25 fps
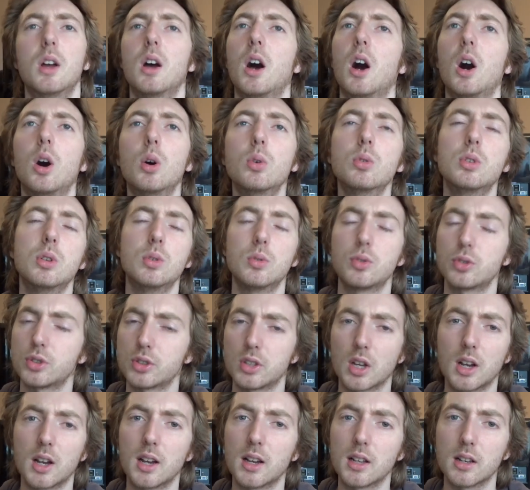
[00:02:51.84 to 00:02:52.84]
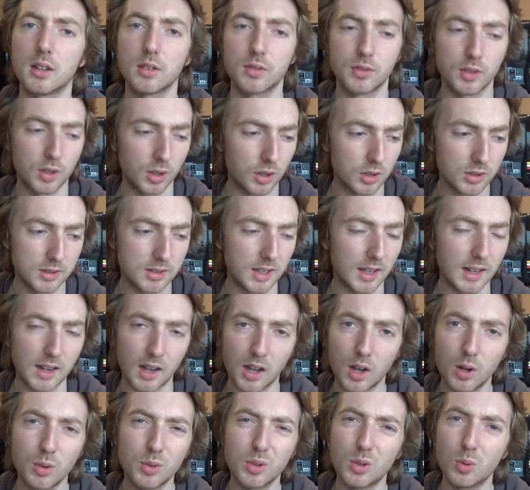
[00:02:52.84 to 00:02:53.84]
whole new style of content a
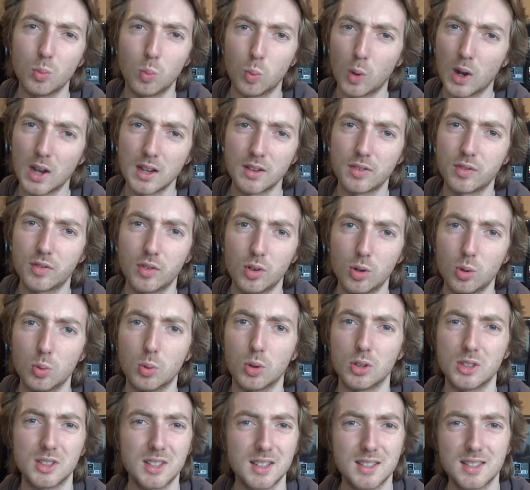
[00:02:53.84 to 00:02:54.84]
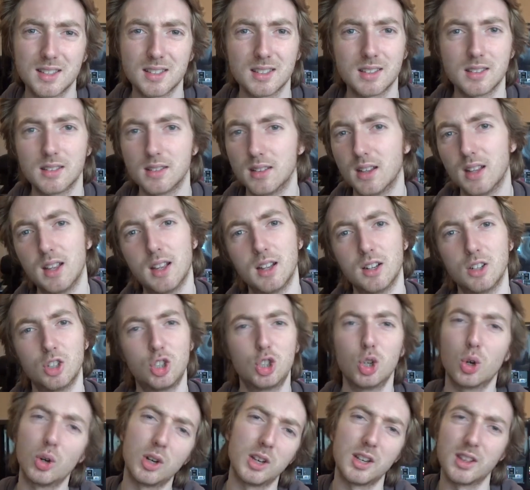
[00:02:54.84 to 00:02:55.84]
whole new way forwards this isn't
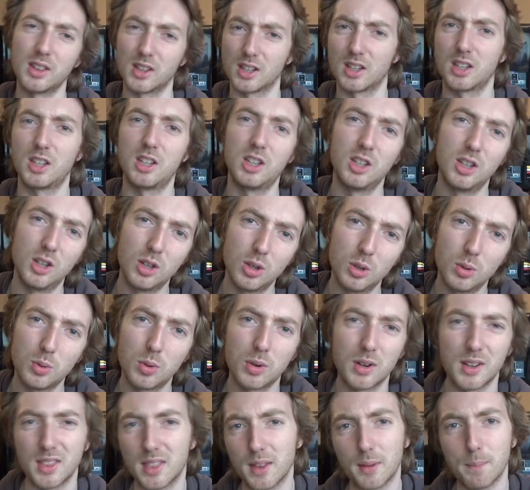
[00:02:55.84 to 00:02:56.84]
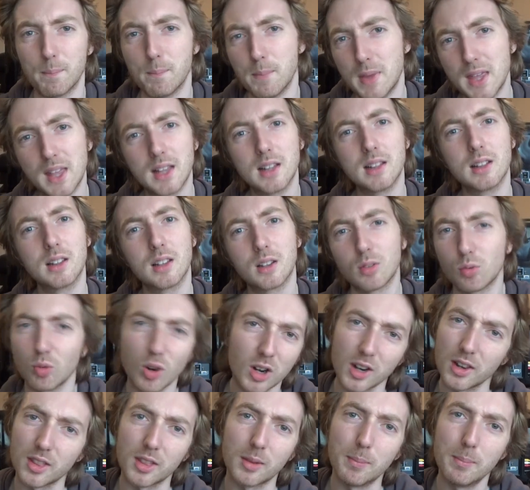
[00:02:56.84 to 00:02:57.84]
joining the queue in the mill
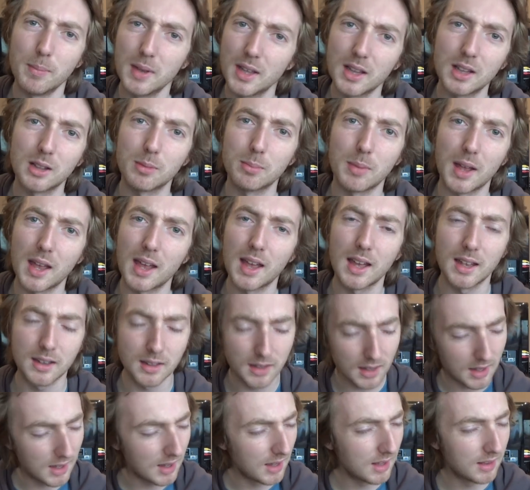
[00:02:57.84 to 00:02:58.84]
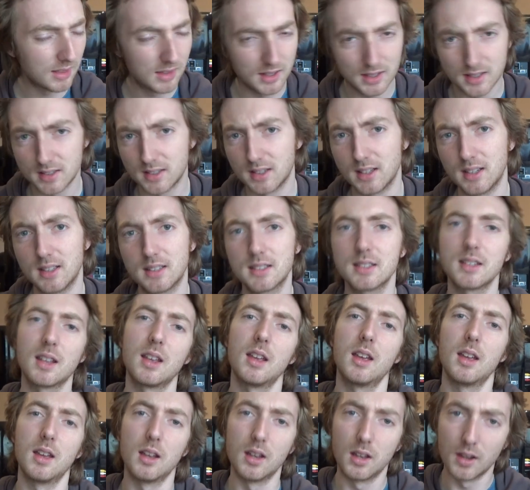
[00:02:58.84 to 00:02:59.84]
run of the mill man this is
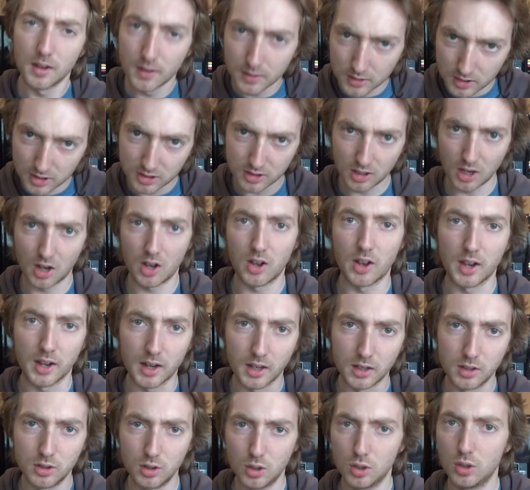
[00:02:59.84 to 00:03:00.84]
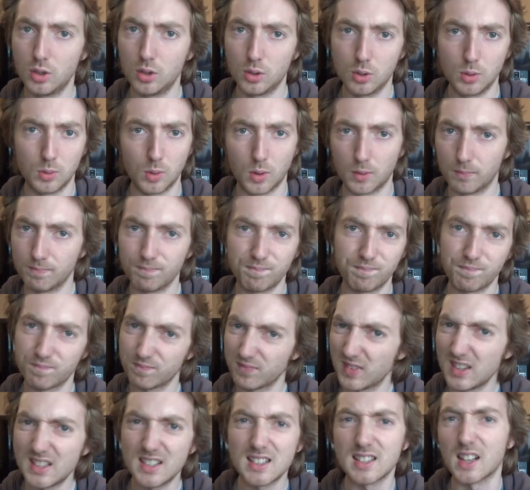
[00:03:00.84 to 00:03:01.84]
starting a new
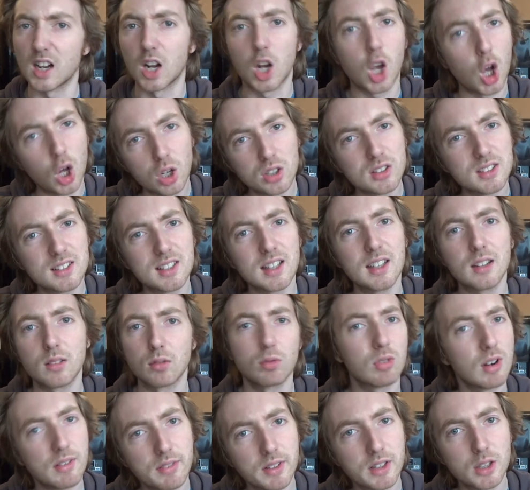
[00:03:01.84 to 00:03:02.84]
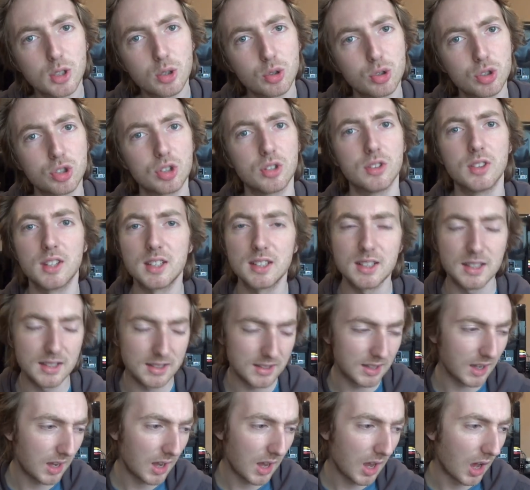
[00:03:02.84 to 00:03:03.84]
this is a content revolution this
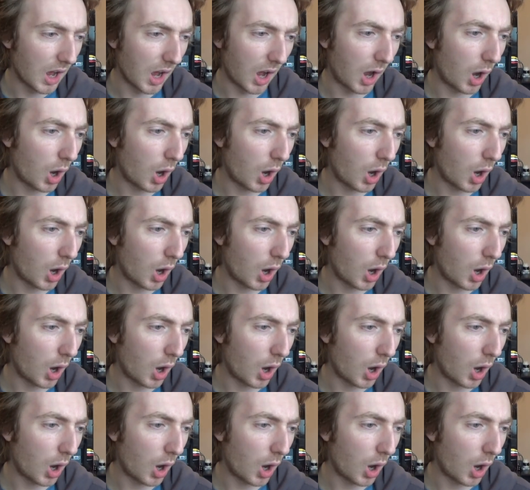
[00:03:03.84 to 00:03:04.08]
is a